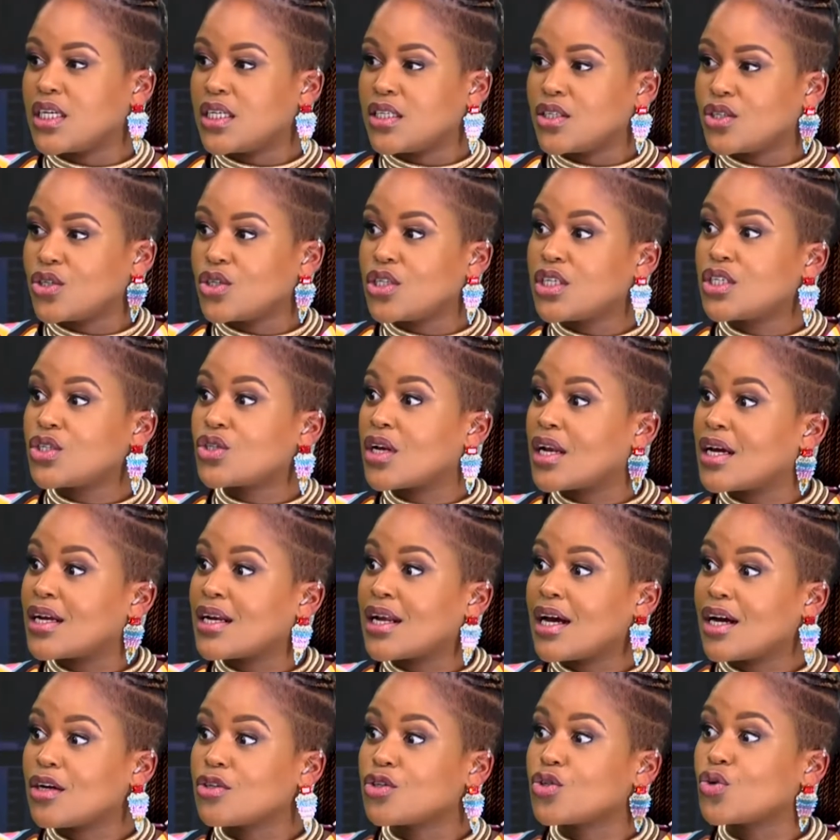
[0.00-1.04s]
You need to learn
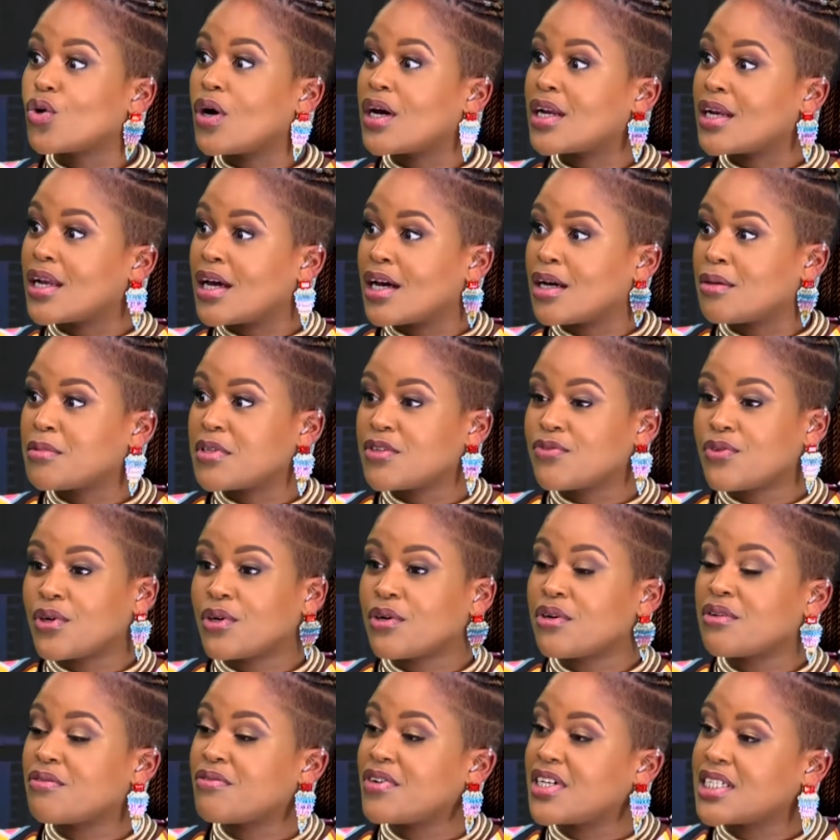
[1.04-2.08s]
how to adapt. If you're
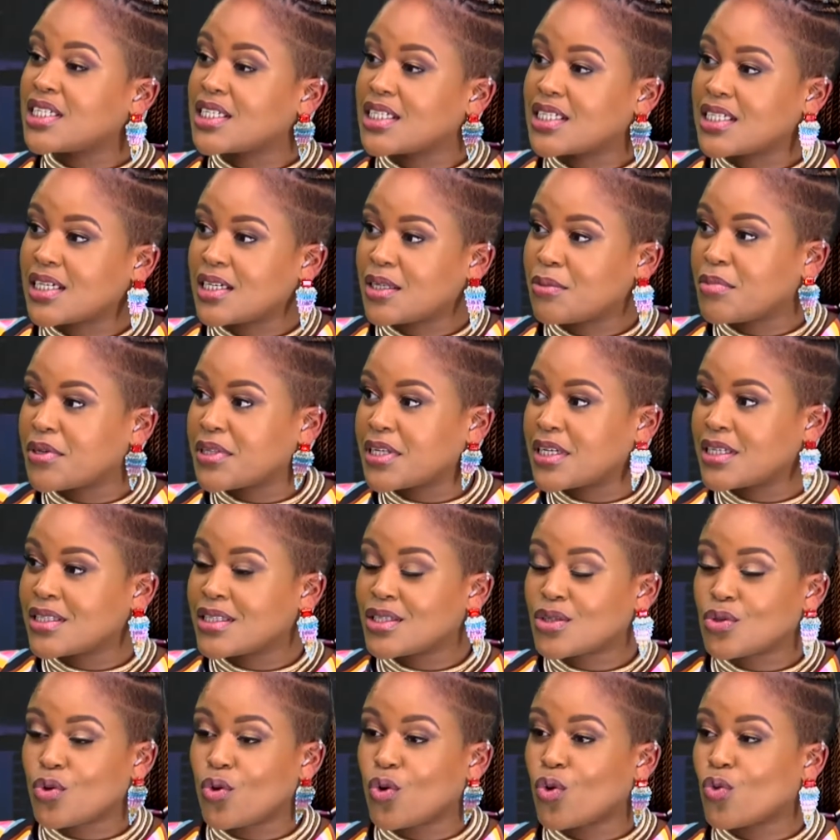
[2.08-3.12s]
not versatile, but
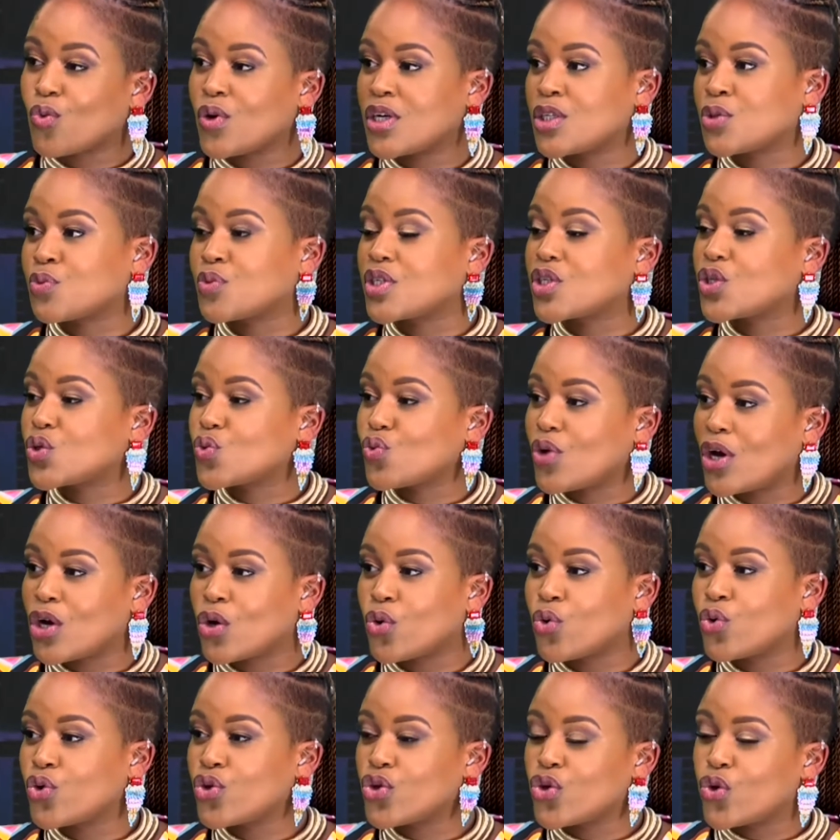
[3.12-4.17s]
this whole world will
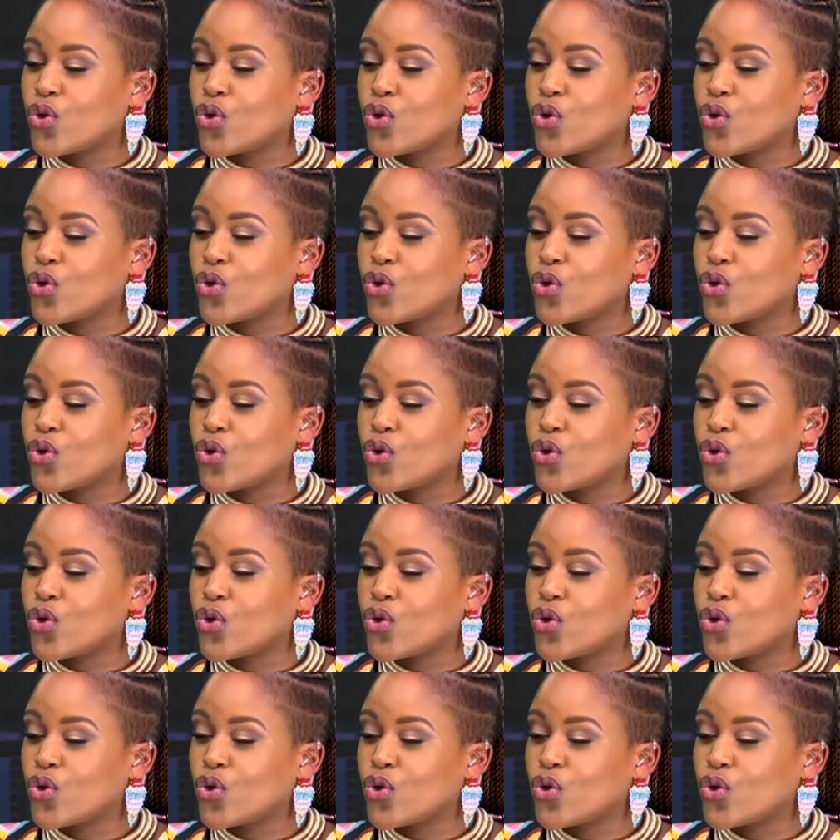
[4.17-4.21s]
swallow you.